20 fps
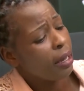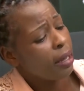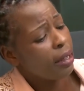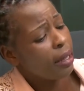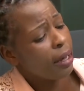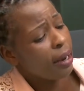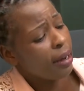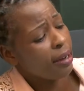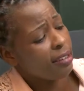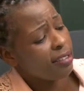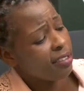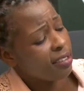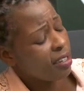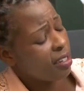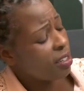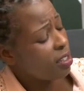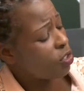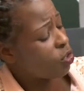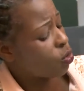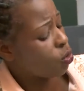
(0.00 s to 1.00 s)
Then I
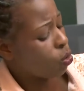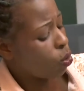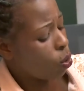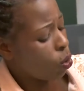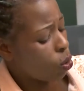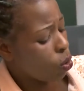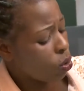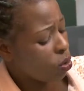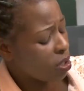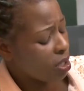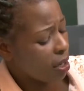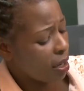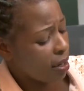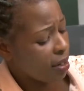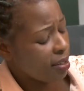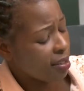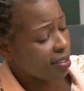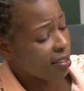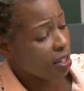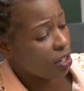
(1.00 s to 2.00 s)
started to hold
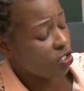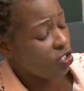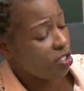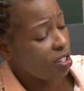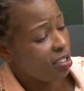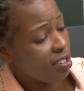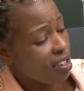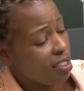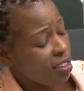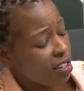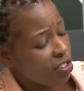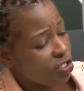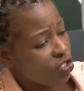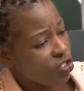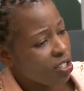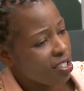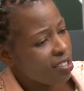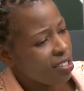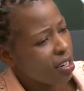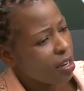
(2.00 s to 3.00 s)
discussions in the
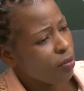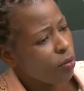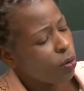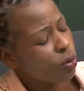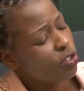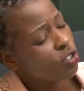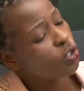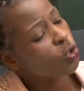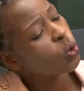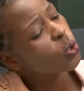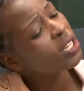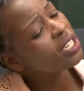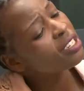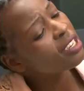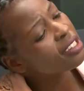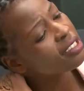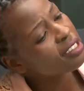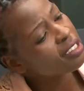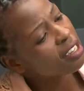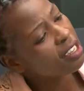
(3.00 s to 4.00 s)
streets navo kuti
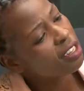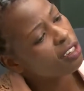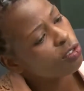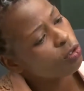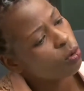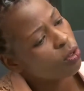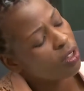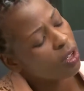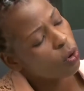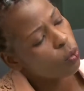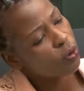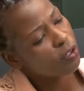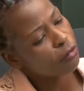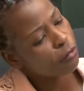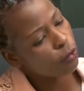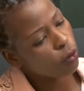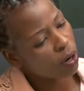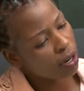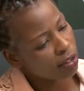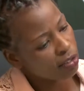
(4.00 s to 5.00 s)
toita sei so that we
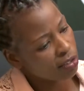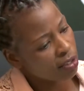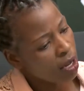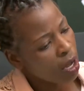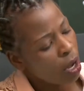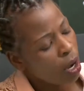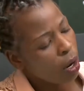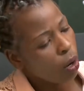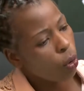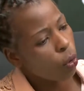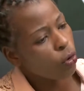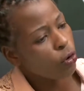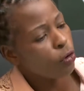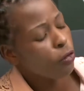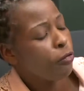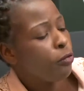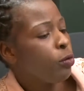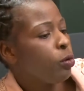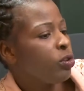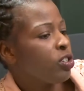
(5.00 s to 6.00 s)
focus on your
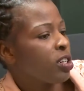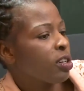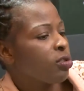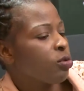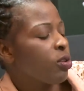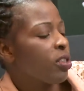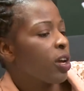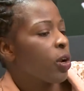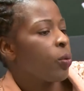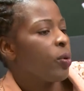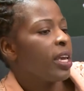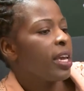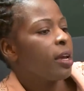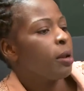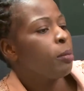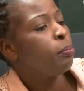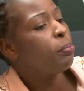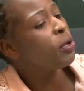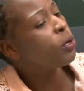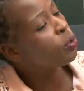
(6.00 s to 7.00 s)
future, so that we
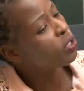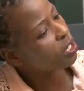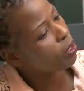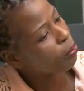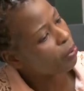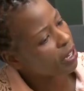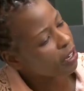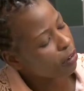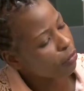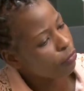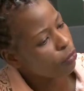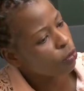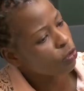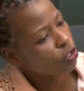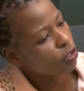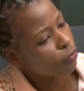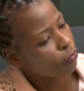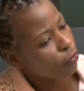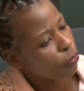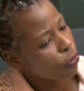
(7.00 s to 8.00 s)
can build a better
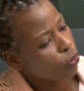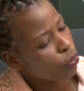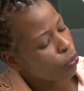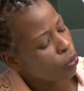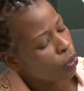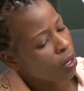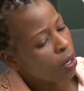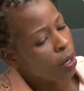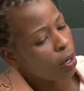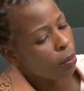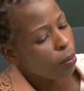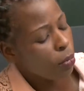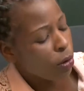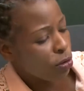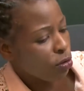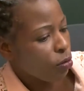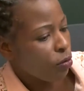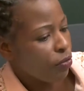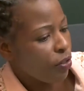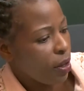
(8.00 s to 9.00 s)
future for you.
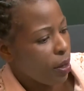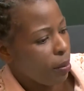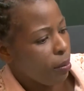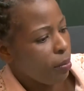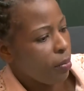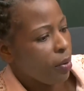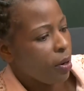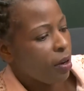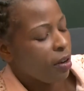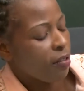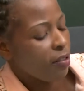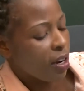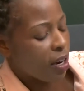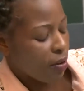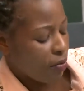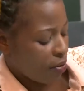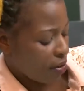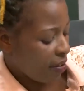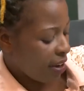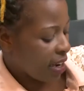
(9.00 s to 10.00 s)
Most of them
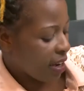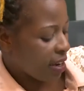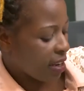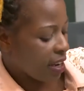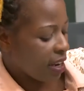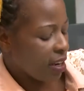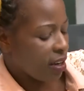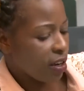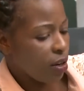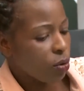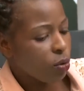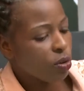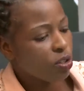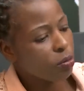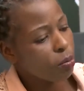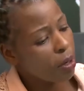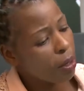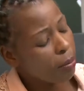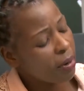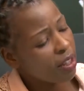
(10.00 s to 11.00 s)
vakabva vaagreeya neni kuti
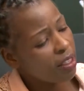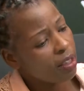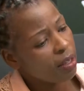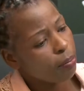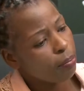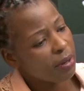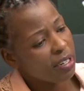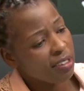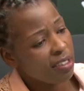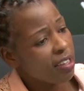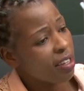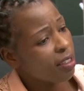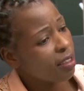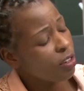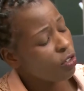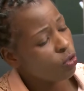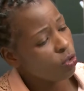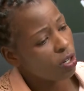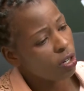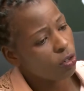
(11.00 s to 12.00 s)
mama, the best thing
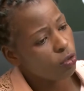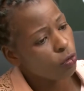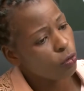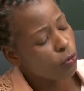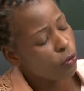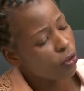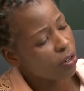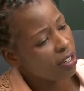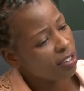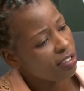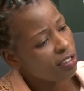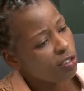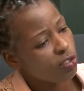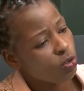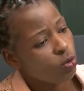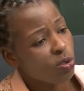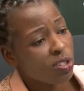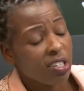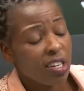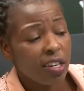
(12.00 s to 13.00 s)
that you can do for us is
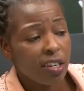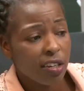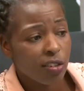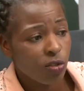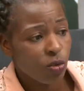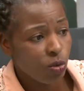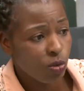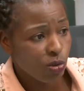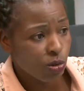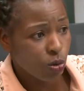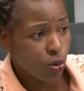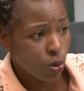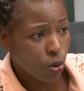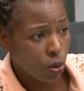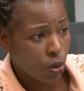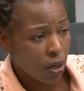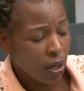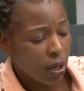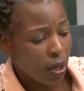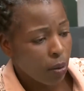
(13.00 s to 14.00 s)
to send us to school,
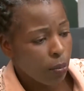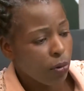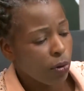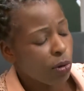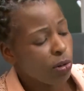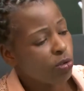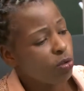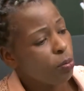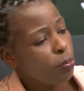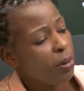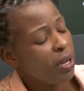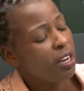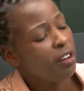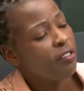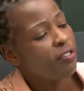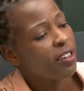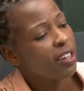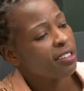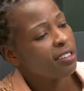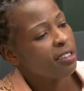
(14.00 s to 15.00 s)
because we
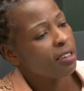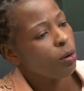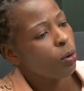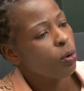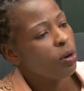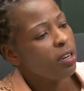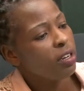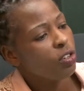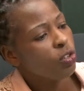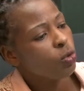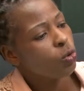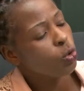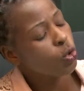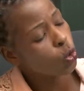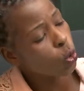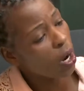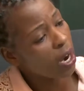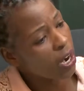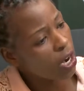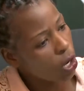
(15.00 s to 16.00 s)
believe that's the only tool
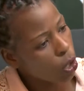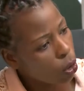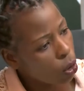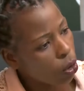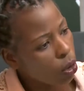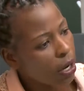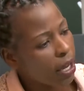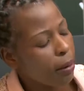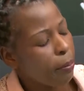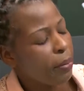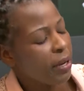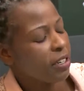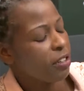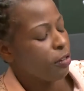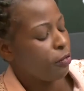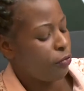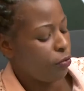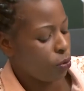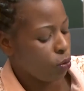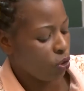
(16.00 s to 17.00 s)
to unlock a better
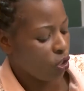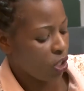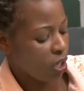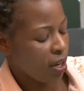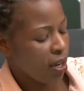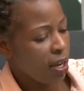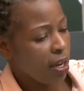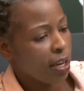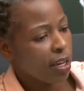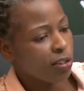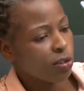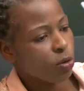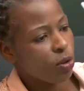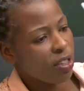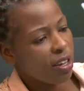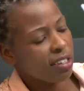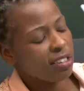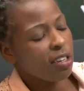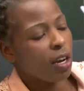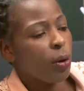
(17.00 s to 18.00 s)
future. So
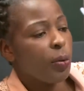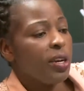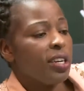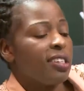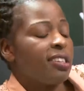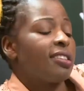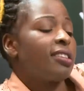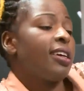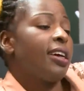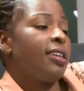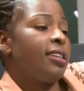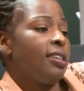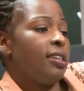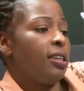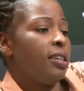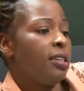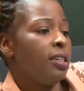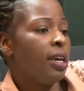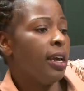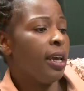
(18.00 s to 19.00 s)
that's how it
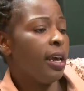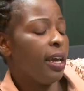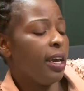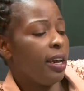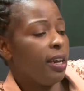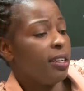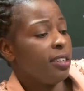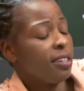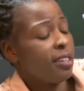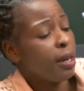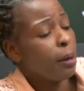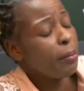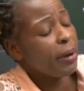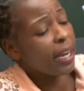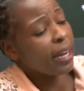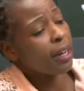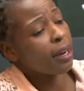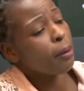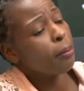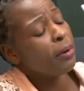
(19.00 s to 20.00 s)
started. And namba
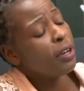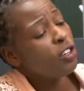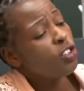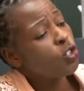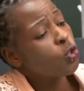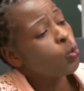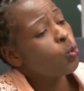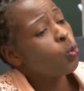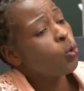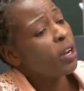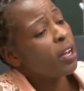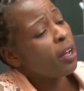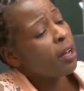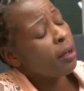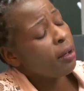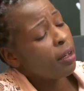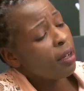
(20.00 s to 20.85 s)
yakaramba ichikura